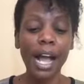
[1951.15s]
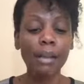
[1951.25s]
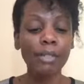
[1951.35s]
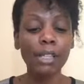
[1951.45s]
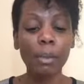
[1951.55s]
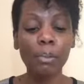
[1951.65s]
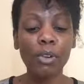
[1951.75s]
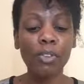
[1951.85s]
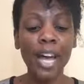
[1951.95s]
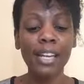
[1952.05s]
Absalom
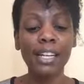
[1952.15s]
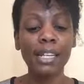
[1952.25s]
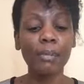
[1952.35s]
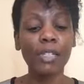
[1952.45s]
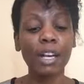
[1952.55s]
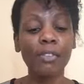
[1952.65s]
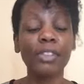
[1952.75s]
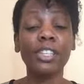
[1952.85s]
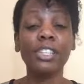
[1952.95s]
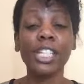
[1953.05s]
provided himself
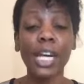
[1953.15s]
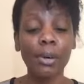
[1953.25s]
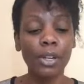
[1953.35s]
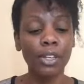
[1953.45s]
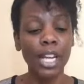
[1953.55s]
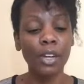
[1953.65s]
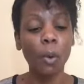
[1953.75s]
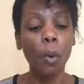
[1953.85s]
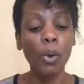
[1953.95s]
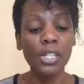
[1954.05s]
with a chariot and
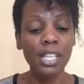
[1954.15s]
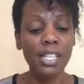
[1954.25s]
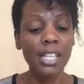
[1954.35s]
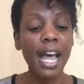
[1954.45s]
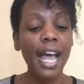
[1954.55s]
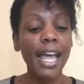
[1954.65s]
horses